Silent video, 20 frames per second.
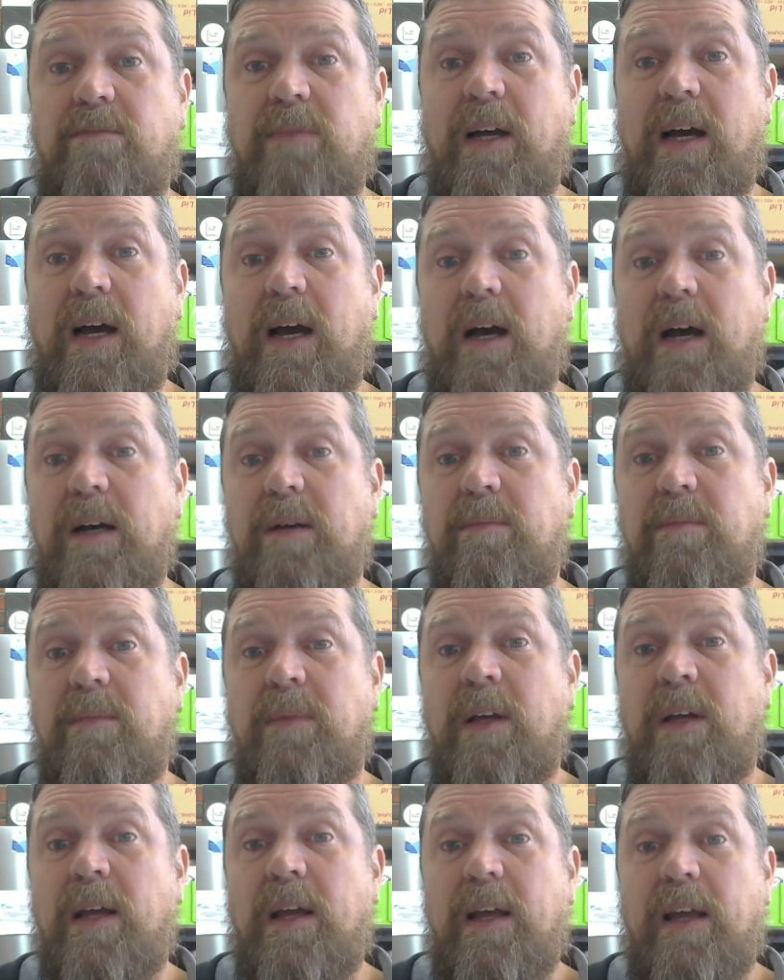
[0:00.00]

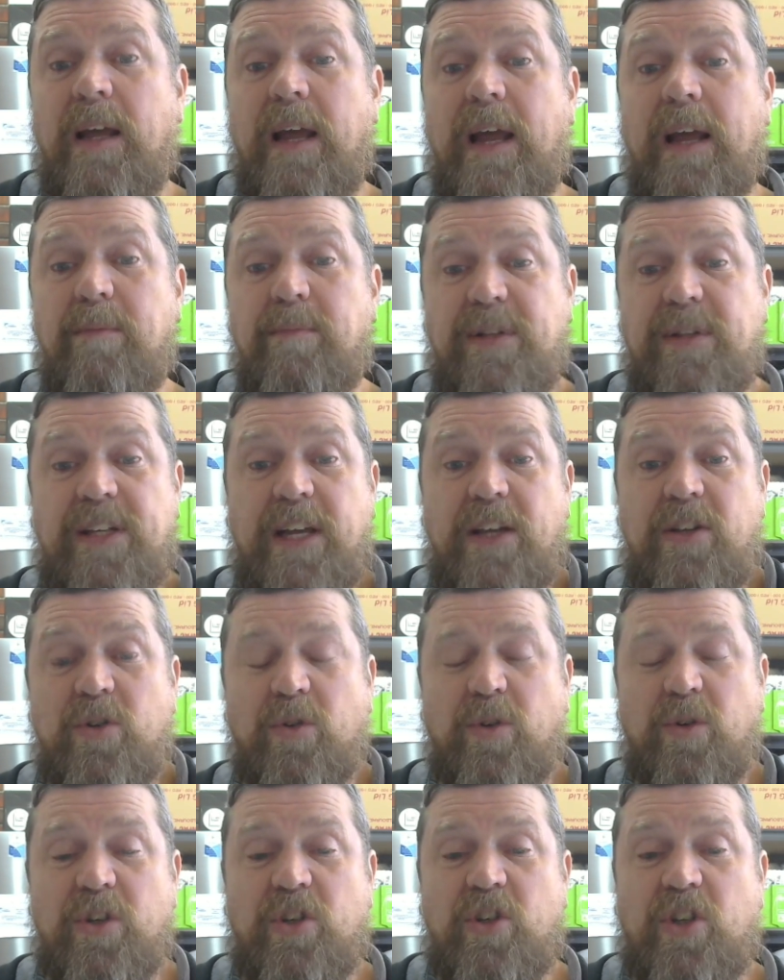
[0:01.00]
and
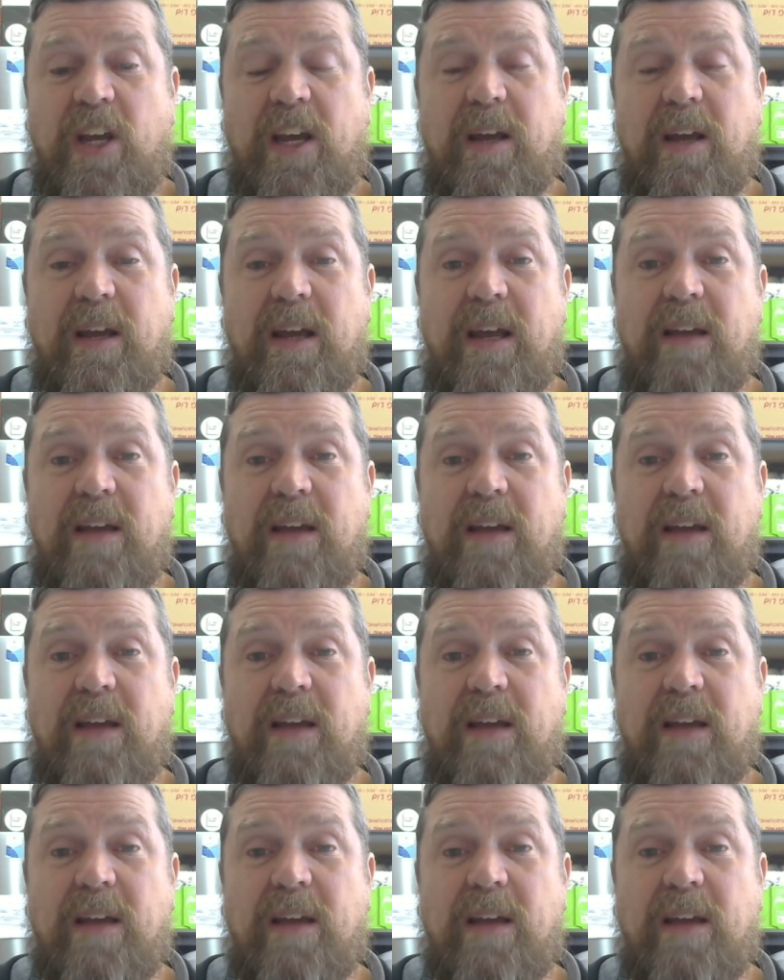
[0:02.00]
potential to share